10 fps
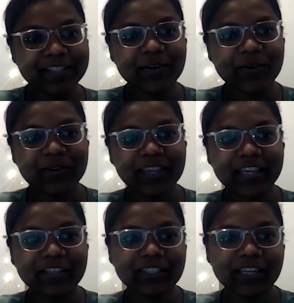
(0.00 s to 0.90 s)
So,
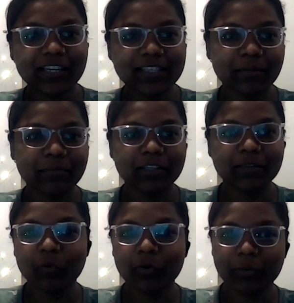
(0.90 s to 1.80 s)
can you tell us a
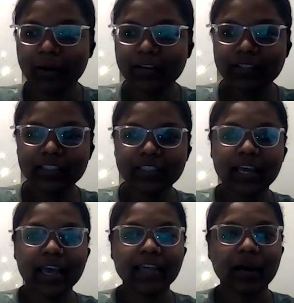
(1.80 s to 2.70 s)
bit more about
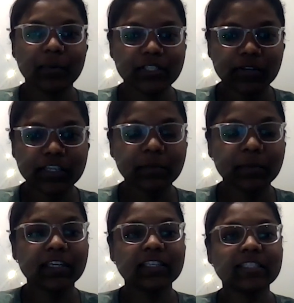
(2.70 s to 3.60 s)
it and how was your
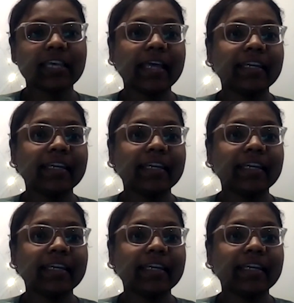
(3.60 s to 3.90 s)
experience